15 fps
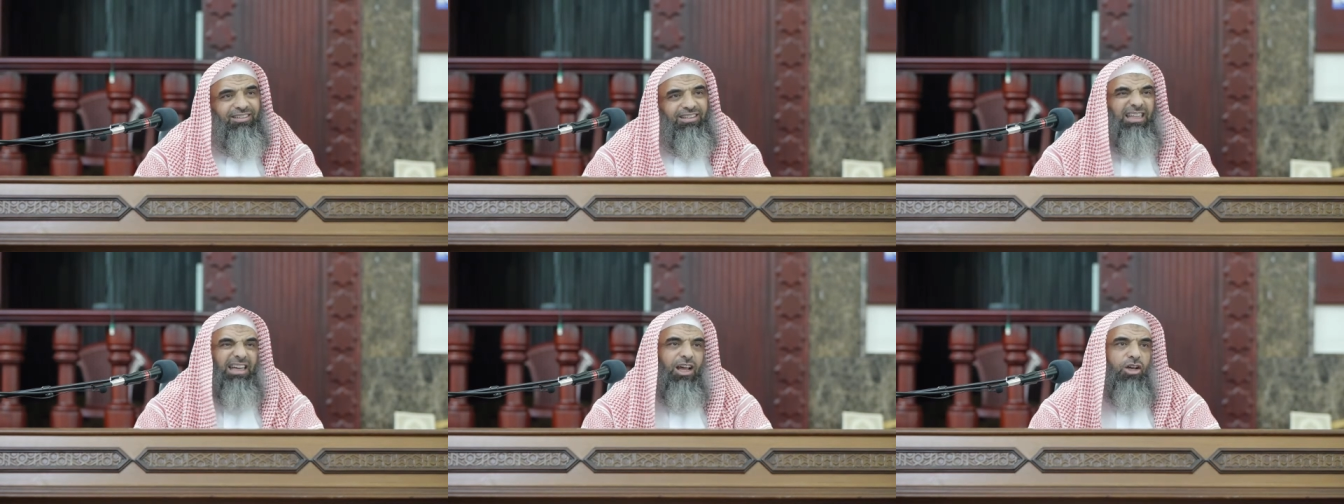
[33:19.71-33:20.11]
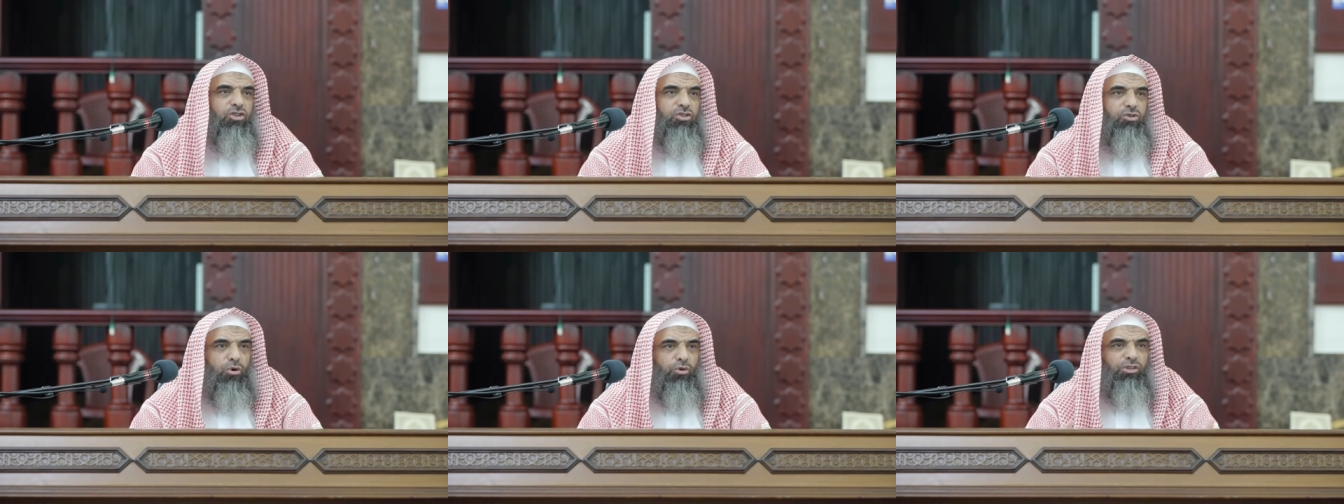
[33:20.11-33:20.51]
The
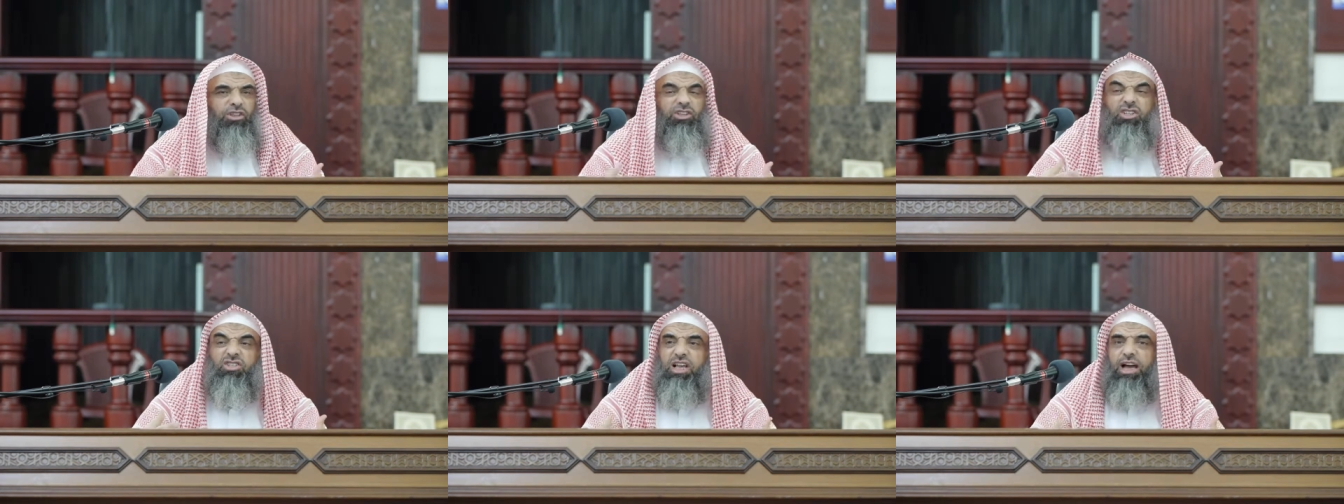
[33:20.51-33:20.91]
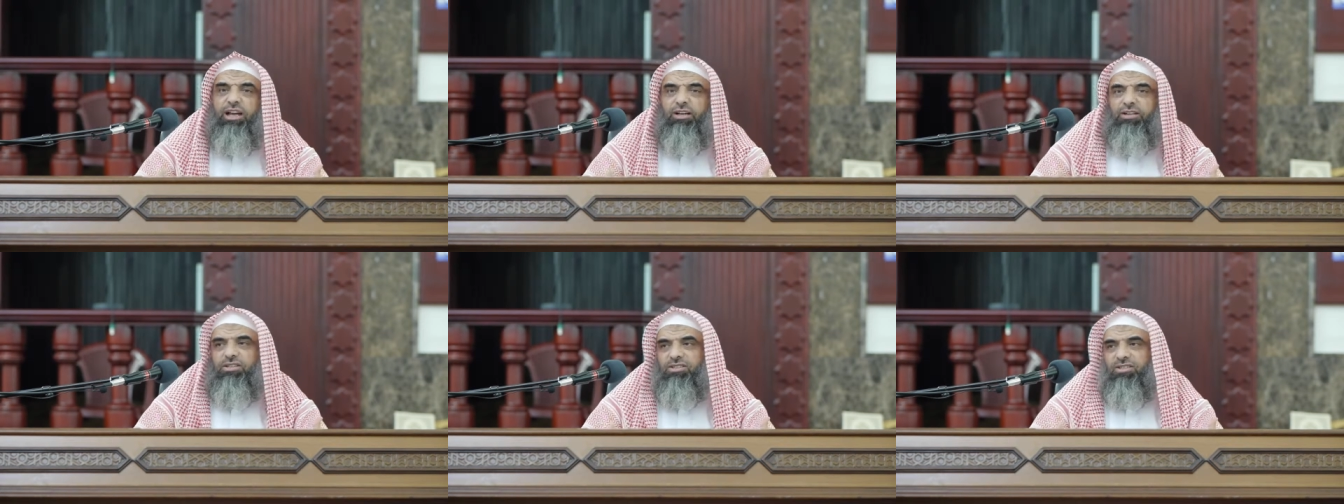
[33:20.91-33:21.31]
lusts or the
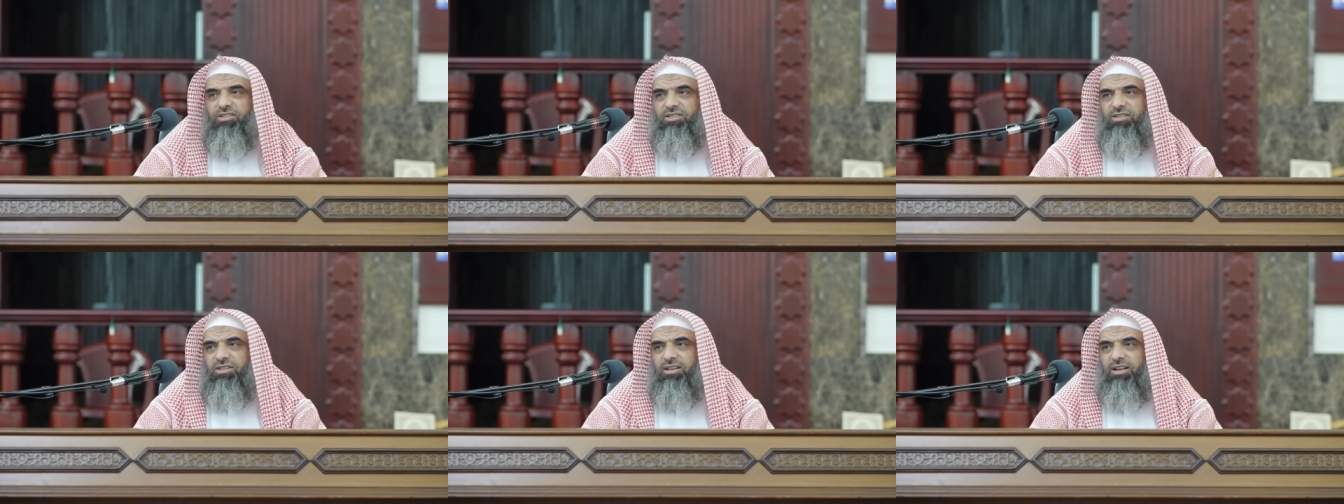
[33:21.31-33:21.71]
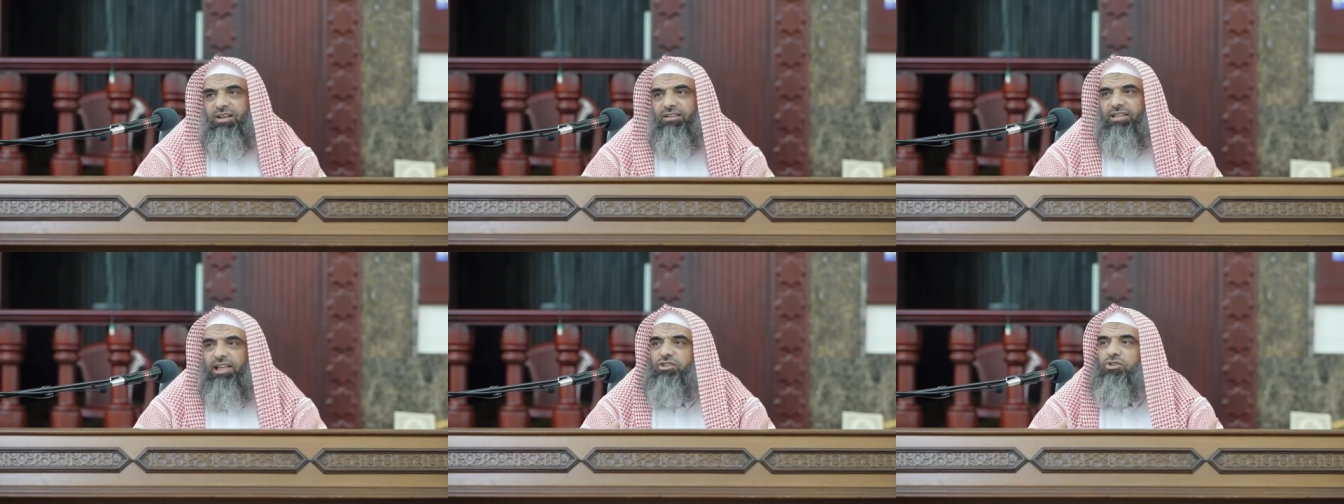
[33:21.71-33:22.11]
desires
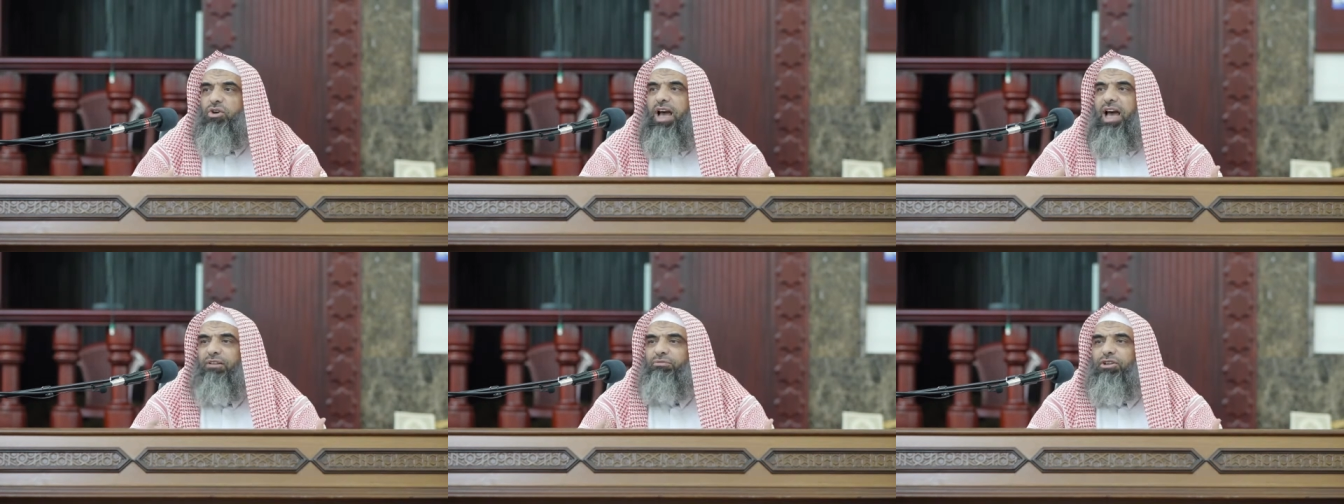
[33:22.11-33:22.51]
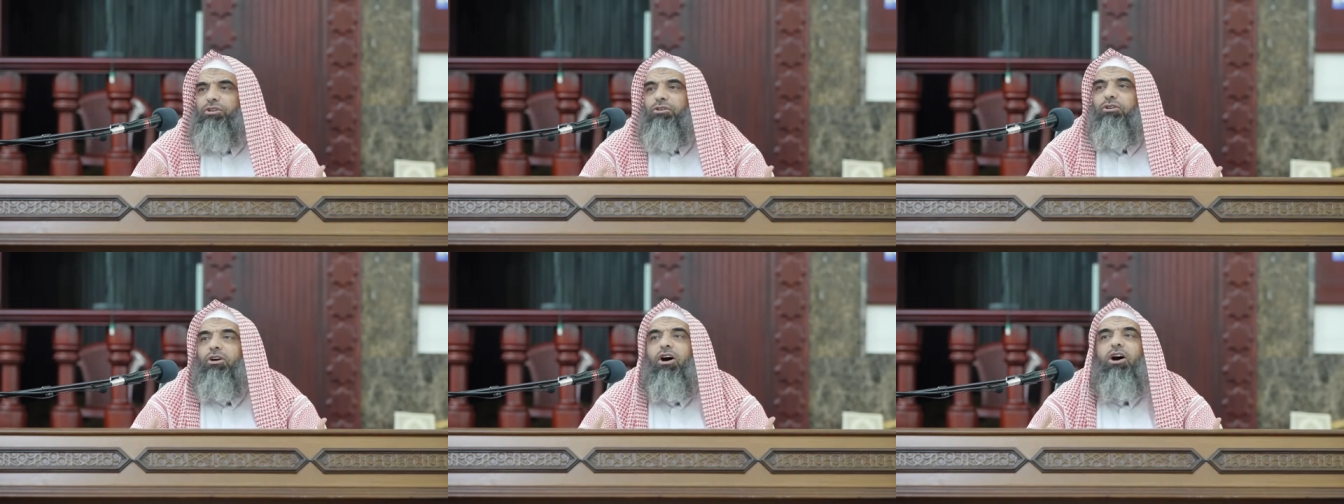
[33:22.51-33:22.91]
that you have in
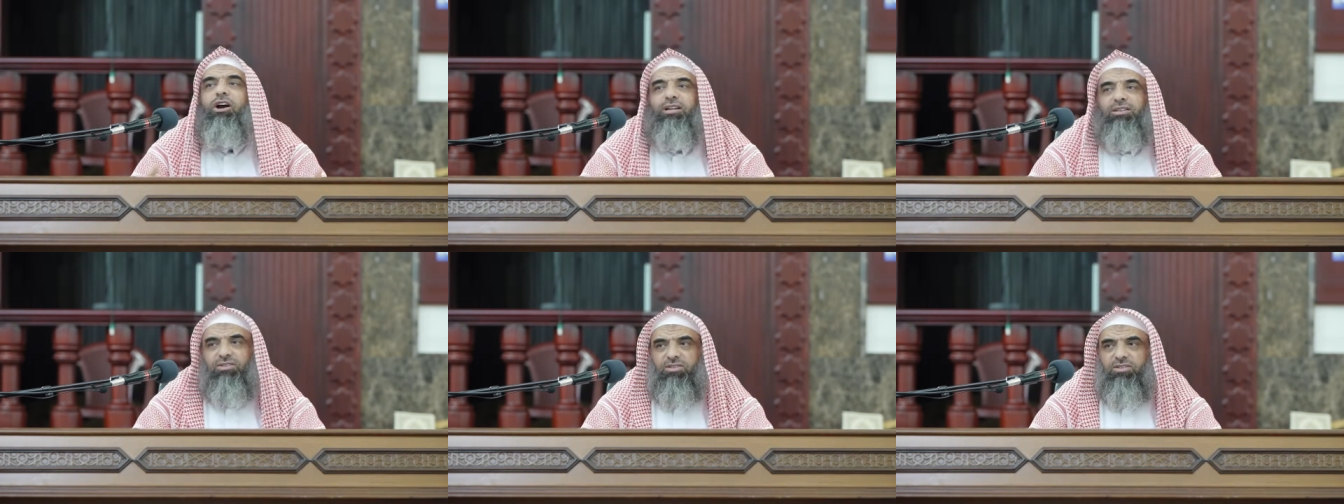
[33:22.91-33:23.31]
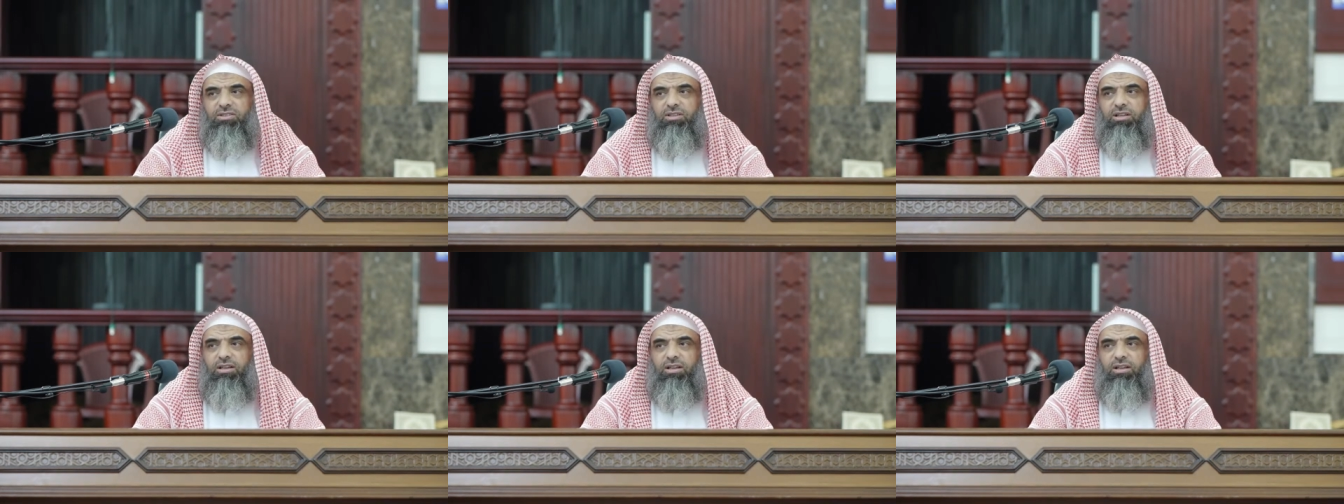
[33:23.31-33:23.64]
your hearts